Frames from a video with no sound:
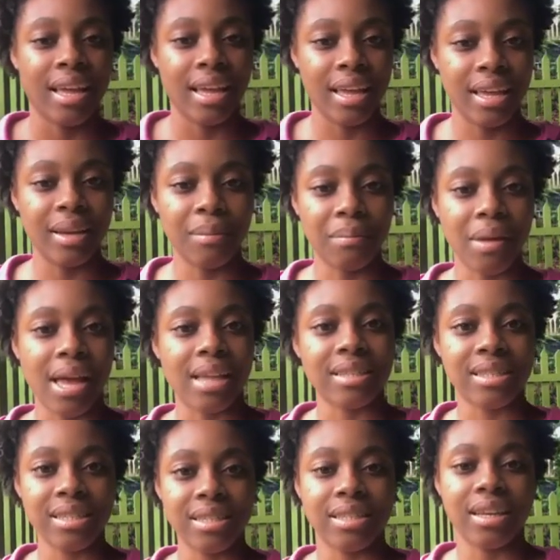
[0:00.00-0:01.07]
in my
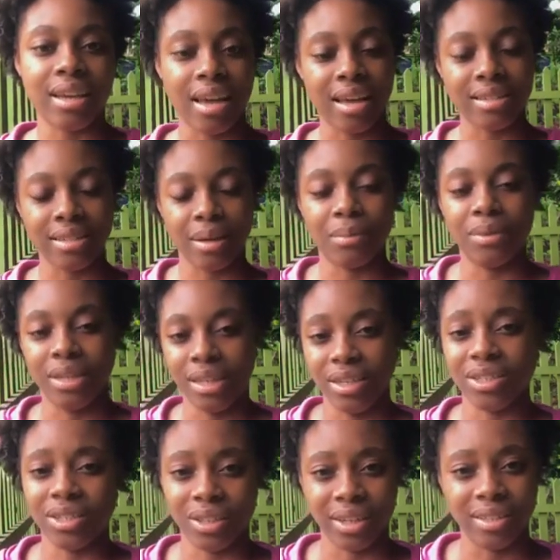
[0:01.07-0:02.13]
CSEC
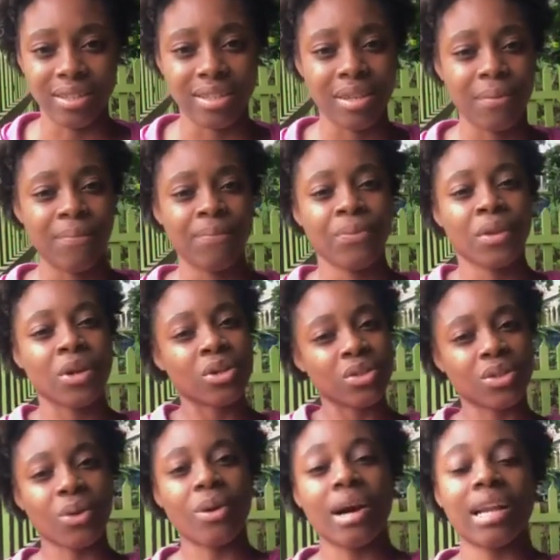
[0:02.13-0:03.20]
examinations.
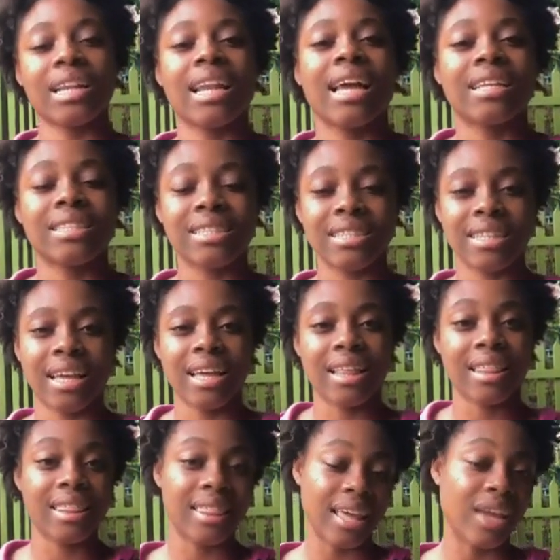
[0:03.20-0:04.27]
So I'd like to say
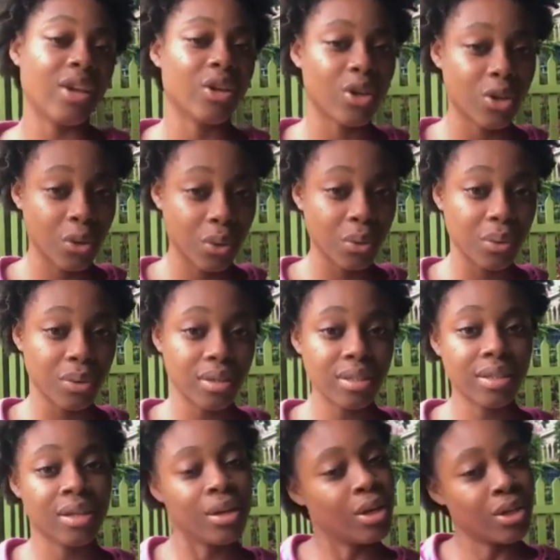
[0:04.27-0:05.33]
thank you
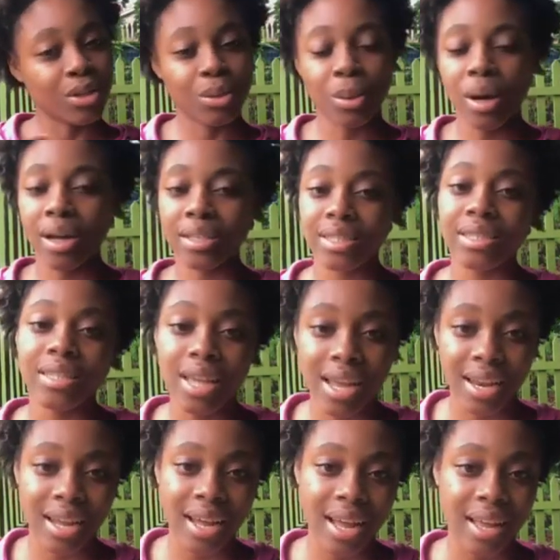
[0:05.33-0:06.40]
to Auntie
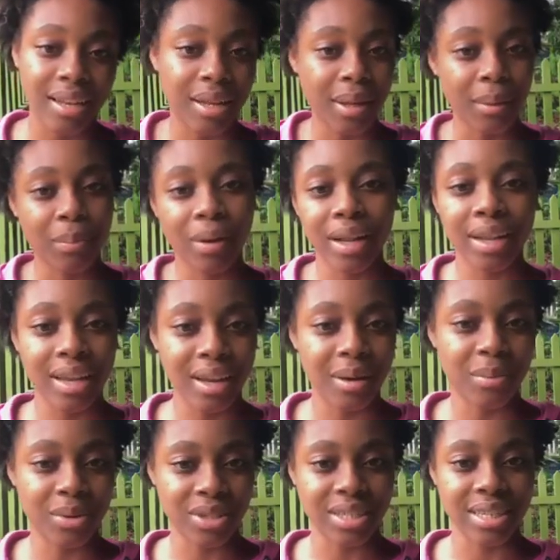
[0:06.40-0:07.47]
Dana and the
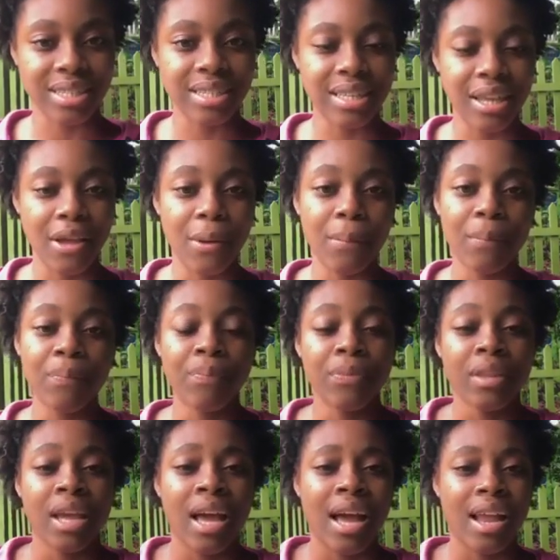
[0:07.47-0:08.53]
Pollyanna Project team.
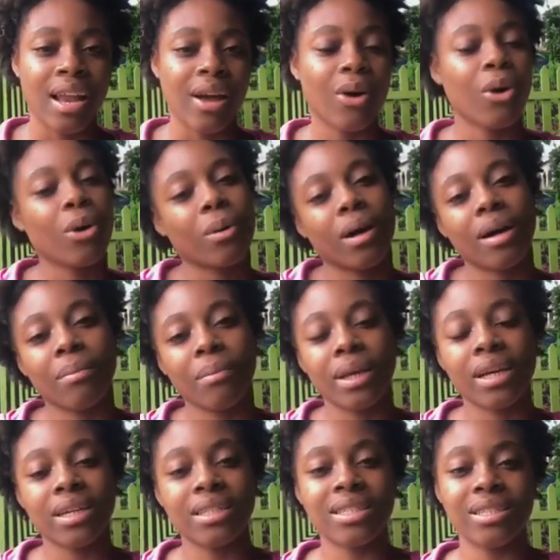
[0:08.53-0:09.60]
And I hope God
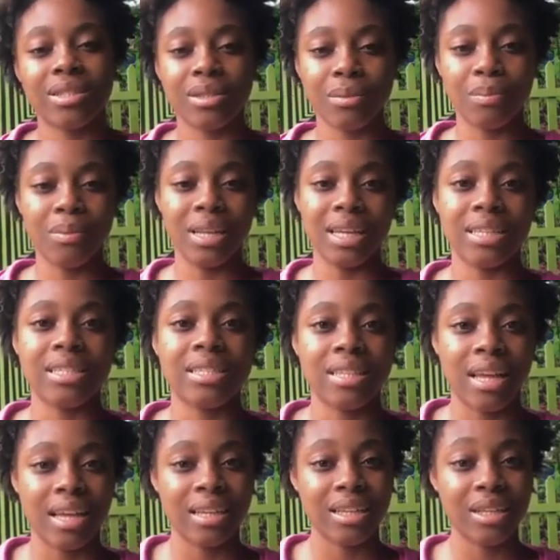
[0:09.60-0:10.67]
may continue to bless
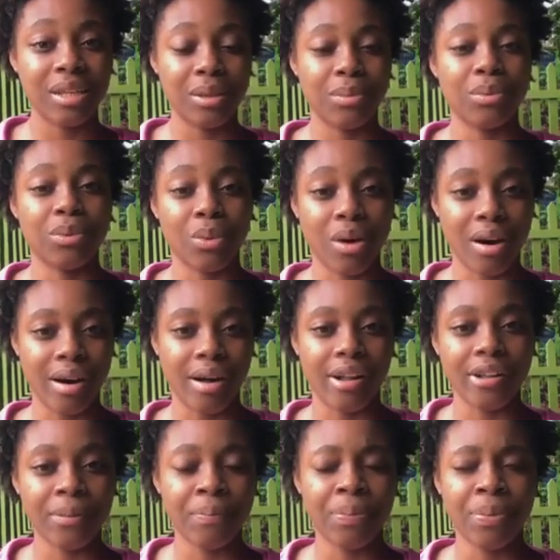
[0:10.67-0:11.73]
and keep you all,